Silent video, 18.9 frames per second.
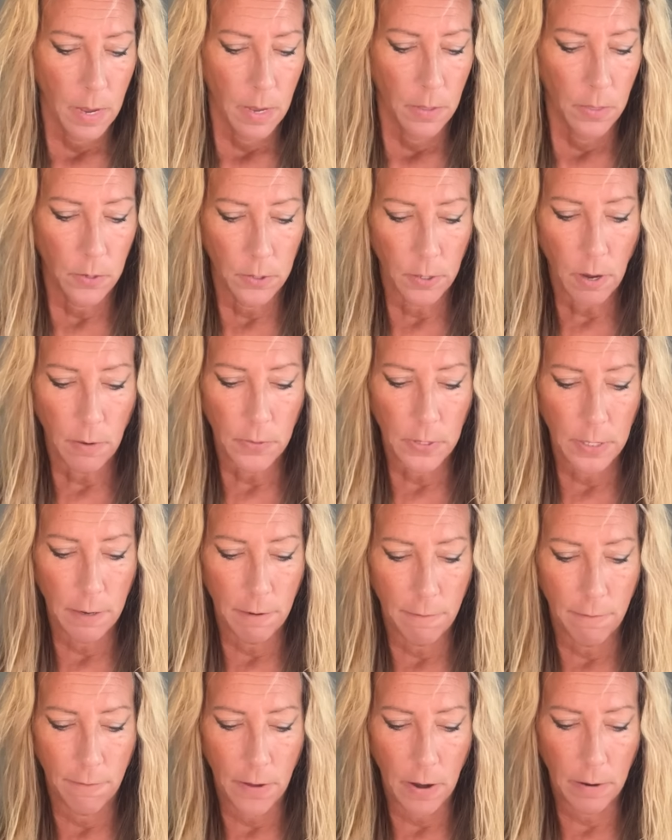there's obviously a
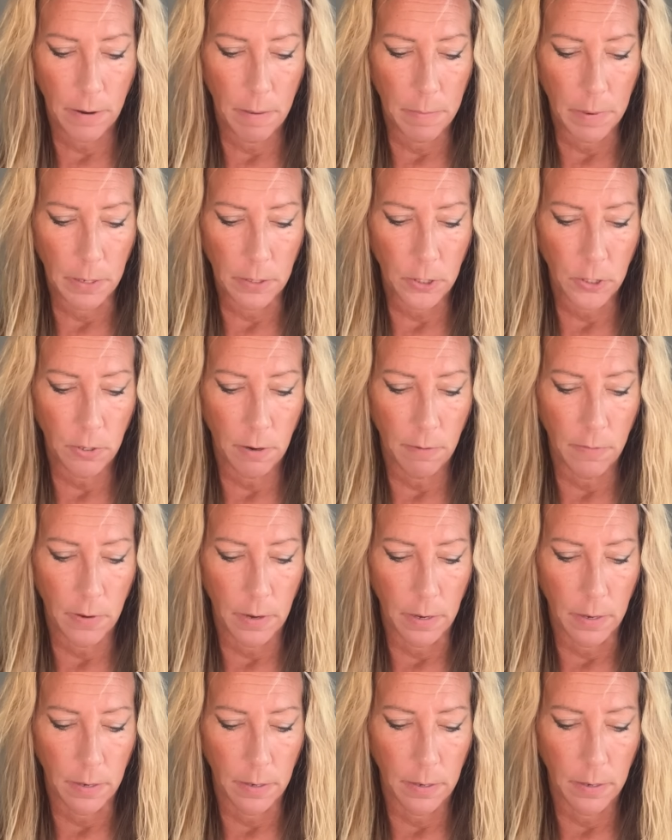very much of
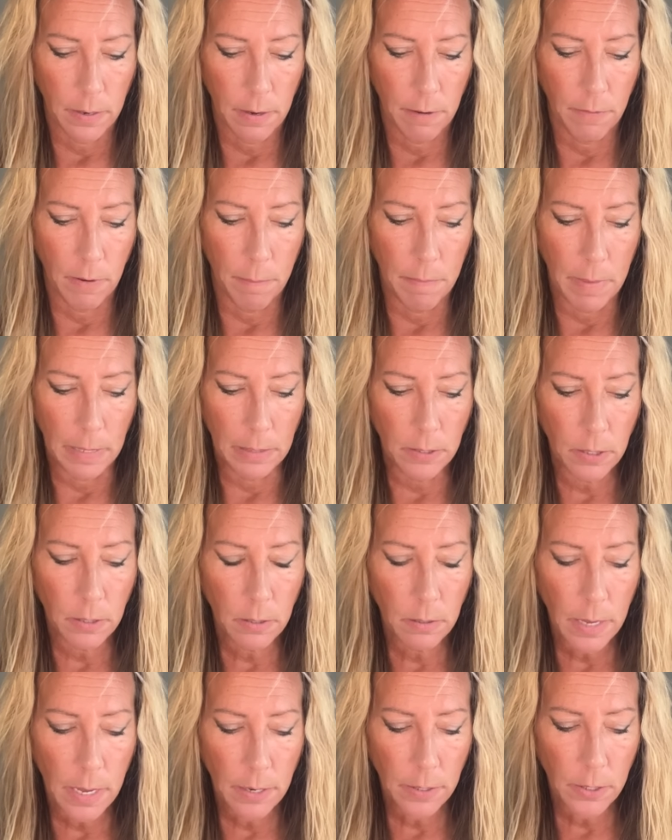a
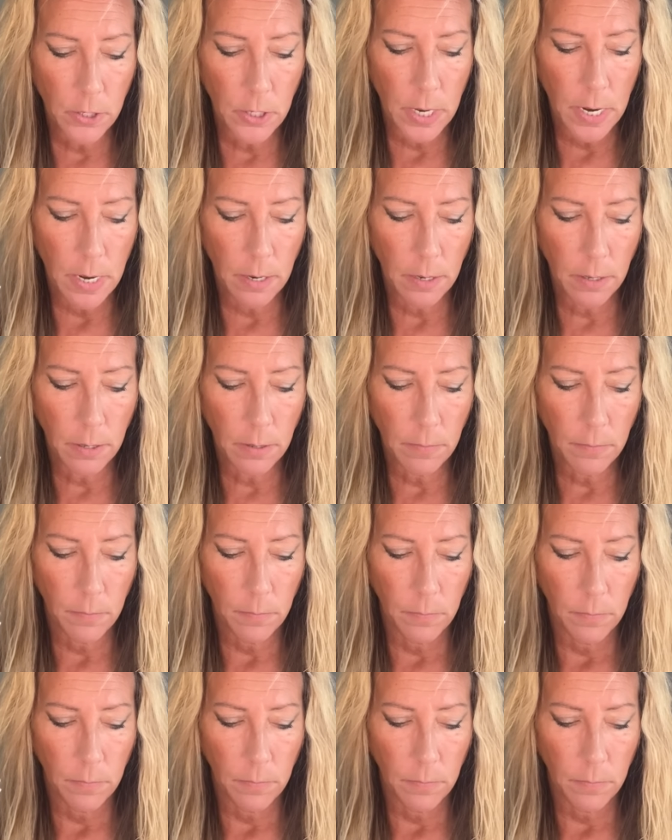mental energy here.